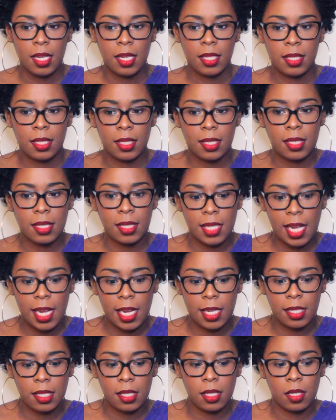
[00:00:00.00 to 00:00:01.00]

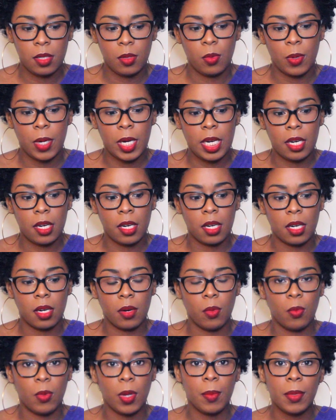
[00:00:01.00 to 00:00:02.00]
society
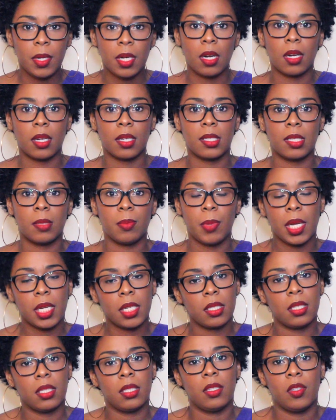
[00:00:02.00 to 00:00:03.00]
where women are
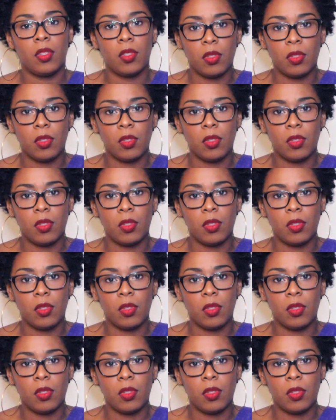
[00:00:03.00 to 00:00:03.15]
expected